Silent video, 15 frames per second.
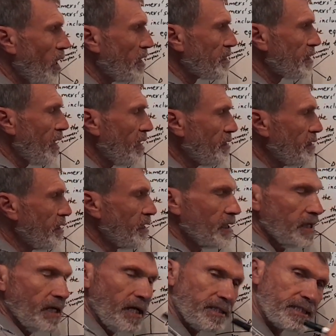said
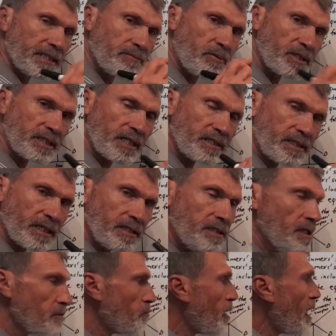it's
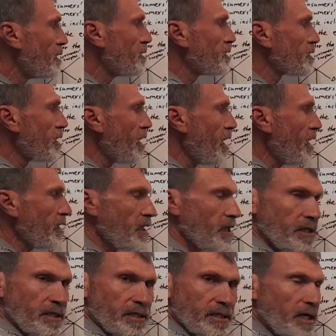represented by the triangle
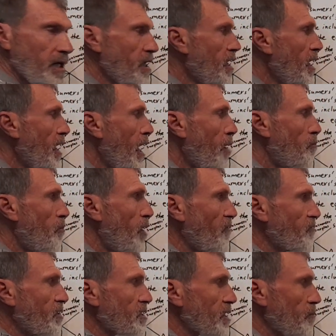area
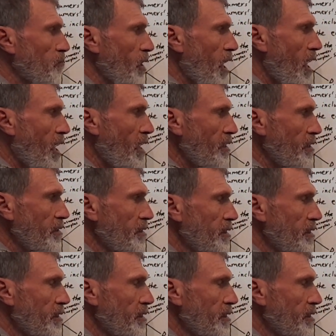above the supply